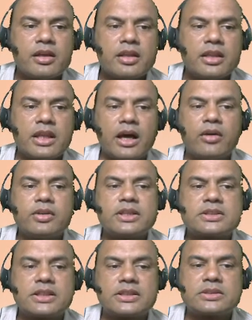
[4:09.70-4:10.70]
now
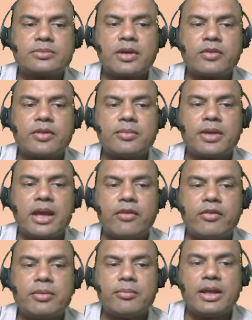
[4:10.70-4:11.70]
this customer will be
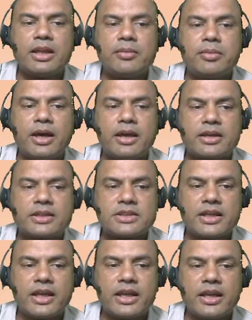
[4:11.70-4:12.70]
having many buyers.
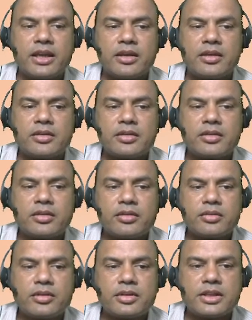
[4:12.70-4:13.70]
A,
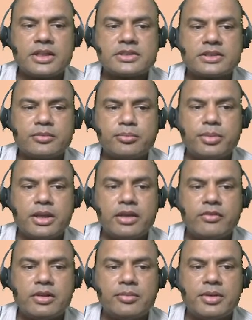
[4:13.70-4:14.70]
this B
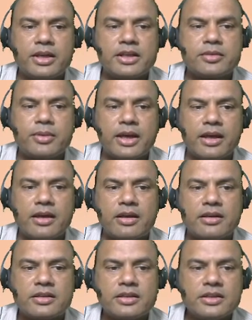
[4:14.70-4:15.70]
will be his
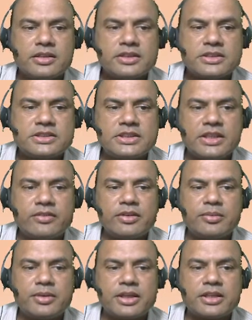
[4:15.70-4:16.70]
buyer, C
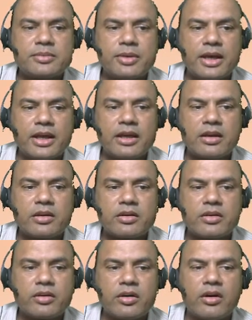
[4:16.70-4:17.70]
will be his buyer,
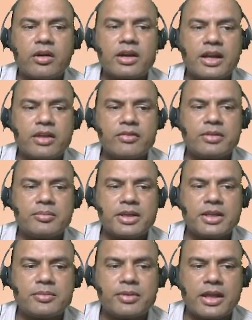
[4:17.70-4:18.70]
or D will
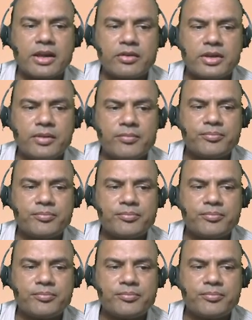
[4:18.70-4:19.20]
be his buyer. Okay,